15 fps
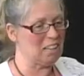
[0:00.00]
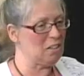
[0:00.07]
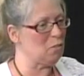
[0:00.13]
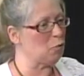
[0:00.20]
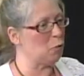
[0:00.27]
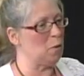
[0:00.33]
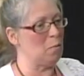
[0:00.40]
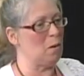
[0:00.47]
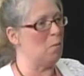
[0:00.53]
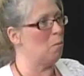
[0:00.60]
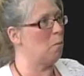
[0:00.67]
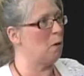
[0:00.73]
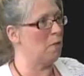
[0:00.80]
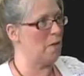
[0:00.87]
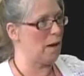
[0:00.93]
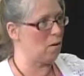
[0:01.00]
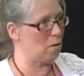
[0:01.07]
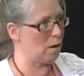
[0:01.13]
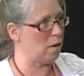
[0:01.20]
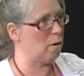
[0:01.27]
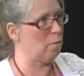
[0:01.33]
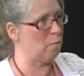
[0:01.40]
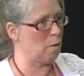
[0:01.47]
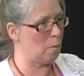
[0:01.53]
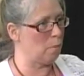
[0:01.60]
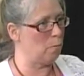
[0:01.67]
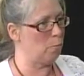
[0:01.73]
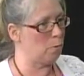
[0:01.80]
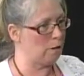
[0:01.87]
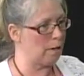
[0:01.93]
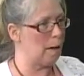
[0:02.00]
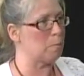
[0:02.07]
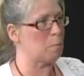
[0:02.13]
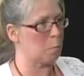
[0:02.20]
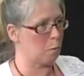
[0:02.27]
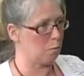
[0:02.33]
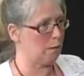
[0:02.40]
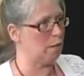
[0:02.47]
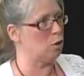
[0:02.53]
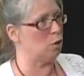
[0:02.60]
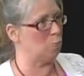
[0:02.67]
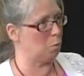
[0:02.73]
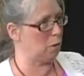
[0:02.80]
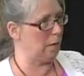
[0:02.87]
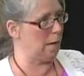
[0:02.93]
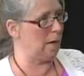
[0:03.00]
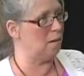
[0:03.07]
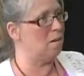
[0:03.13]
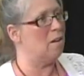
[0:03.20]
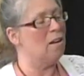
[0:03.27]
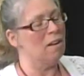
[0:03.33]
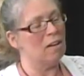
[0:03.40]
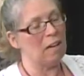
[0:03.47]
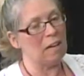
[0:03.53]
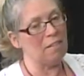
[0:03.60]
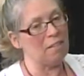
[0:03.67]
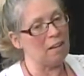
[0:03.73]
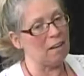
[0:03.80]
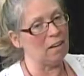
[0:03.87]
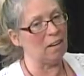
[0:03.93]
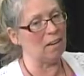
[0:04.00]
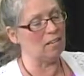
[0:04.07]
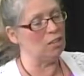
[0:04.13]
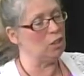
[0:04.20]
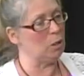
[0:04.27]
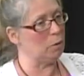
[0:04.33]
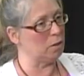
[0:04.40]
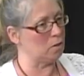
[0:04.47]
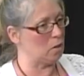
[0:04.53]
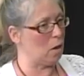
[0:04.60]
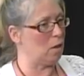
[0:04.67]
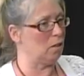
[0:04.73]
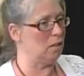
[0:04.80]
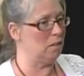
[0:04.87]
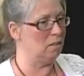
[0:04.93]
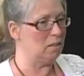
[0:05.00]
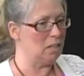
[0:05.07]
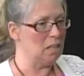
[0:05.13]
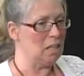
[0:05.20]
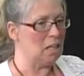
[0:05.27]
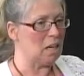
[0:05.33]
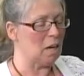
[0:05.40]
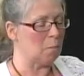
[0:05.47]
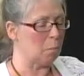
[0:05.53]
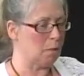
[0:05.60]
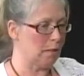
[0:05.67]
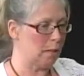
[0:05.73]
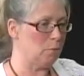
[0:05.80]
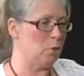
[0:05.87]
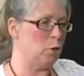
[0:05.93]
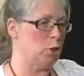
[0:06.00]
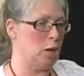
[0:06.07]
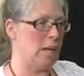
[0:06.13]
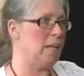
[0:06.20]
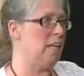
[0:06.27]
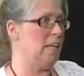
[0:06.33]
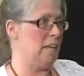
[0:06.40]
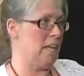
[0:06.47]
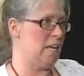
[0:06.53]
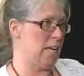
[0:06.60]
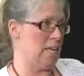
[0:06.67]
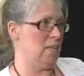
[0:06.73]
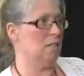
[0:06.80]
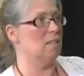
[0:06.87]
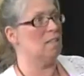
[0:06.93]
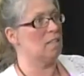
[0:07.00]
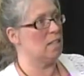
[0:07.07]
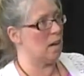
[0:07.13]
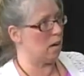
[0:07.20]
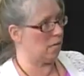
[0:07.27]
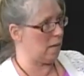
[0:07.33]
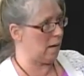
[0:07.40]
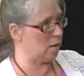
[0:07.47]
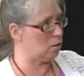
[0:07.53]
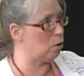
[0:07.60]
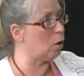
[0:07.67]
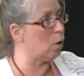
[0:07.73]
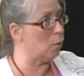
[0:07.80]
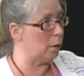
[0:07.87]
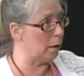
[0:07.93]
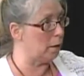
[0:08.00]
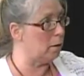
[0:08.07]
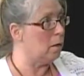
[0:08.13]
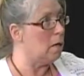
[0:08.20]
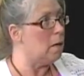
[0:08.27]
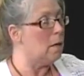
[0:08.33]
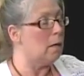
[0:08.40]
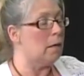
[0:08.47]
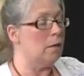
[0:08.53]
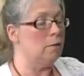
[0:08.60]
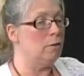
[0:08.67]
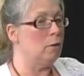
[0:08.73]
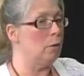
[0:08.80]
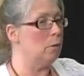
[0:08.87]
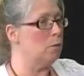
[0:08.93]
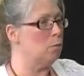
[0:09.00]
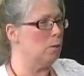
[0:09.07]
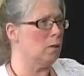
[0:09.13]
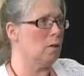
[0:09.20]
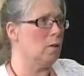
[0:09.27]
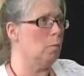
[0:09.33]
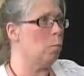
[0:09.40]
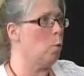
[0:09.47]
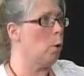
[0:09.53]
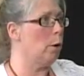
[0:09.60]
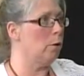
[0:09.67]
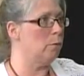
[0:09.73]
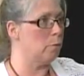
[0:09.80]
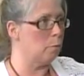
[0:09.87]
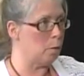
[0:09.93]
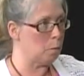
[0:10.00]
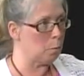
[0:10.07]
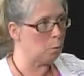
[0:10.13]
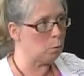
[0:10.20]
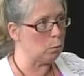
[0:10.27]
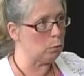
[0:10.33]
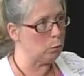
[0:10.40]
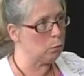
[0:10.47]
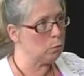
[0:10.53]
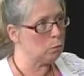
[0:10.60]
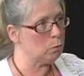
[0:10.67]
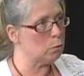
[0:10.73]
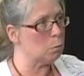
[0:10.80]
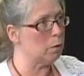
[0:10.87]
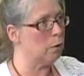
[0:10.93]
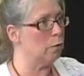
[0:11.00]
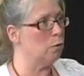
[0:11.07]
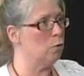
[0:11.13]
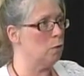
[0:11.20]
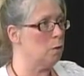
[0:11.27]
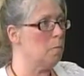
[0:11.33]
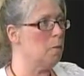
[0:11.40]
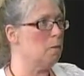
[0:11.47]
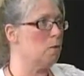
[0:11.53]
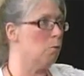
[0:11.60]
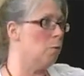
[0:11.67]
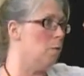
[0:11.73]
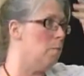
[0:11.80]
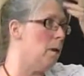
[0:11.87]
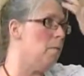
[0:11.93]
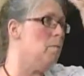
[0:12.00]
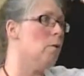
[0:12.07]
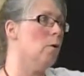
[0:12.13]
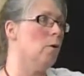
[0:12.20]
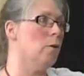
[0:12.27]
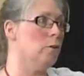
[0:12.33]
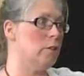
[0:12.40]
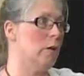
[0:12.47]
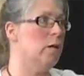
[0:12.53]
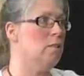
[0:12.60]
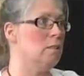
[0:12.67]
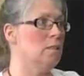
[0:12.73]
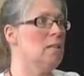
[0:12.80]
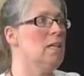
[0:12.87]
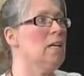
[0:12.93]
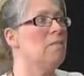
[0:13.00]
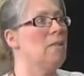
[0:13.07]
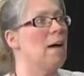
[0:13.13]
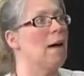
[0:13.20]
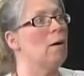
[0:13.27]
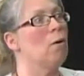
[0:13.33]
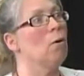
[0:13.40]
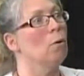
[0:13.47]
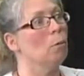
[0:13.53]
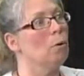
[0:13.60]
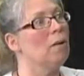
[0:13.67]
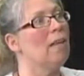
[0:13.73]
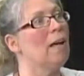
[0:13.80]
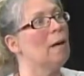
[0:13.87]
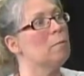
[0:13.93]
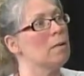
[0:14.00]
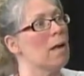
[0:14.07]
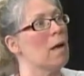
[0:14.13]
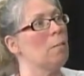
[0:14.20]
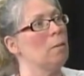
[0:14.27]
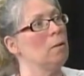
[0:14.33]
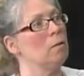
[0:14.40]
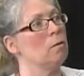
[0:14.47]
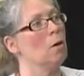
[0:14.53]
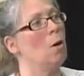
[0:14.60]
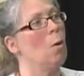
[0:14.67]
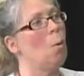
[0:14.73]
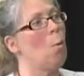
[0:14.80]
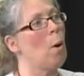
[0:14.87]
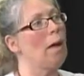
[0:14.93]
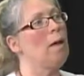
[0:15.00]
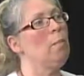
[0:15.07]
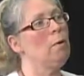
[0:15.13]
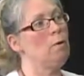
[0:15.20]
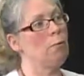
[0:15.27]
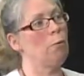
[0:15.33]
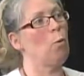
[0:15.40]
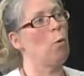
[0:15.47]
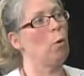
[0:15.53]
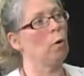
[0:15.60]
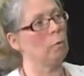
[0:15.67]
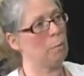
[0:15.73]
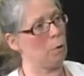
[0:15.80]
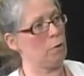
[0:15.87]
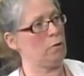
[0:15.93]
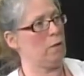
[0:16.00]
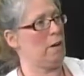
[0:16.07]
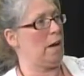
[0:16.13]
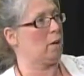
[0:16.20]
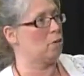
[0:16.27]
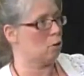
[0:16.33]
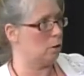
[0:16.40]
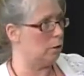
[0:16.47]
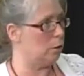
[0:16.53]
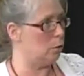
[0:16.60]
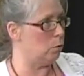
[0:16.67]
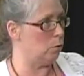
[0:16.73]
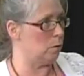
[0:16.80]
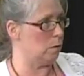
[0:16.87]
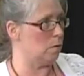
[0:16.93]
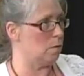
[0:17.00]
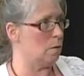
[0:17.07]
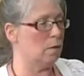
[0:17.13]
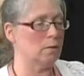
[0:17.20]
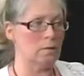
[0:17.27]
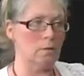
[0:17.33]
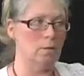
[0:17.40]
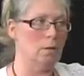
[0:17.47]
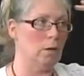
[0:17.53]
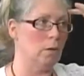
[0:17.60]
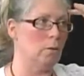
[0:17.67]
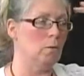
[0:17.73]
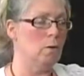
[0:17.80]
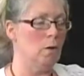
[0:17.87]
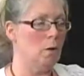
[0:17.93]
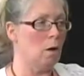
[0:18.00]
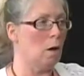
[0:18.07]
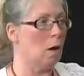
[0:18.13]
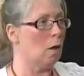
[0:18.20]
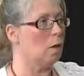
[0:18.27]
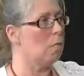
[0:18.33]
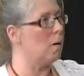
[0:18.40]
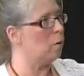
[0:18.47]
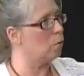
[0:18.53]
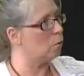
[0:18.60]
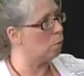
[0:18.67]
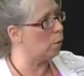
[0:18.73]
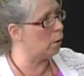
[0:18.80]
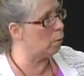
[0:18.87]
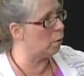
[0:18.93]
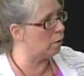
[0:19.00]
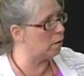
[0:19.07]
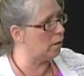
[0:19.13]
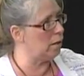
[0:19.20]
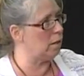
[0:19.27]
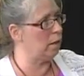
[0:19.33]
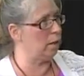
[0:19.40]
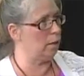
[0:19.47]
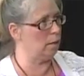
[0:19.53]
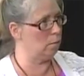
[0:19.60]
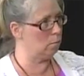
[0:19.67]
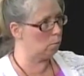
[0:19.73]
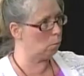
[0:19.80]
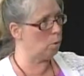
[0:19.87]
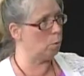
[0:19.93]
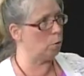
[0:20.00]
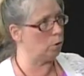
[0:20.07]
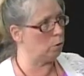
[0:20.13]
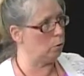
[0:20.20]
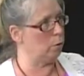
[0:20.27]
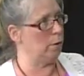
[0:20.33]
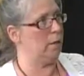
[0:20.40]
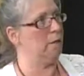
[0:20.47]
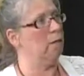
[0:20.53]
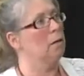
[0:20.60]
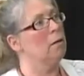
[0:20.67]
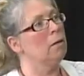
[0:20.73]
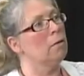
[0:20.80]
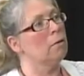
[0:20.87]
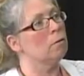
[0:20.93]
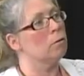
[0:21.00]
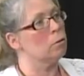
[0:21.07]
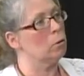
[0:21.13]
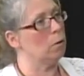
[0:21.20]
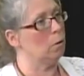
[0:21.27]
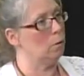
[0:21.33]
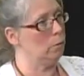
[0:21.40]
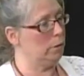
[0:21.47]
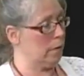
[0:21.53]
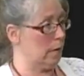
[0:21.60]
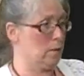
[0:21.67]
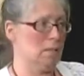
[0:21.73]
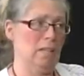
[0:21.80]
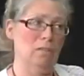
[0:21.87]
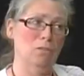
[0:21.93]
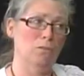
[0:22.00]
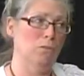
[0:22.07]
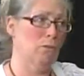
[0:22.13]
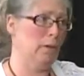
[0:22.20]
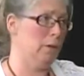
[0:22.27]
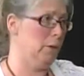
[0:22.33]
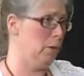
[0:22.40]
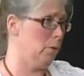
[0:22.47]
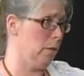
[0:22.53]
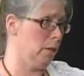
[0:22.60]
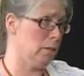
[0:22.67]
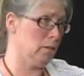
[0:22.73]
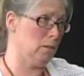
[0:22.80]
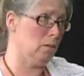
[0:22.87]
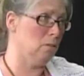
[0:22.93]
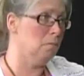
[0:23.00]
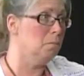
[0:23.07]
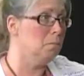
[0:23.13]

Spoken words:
treatment without a relapse prevention plan, and then a solid plan for checking in to see how that's going. And it's really important for people who use when they're in treatment to remember or to understand that relapse happens way before a person actually uses. Yeah. It's all about the way we're thinking and what we're doing. So yes, that's very critical. You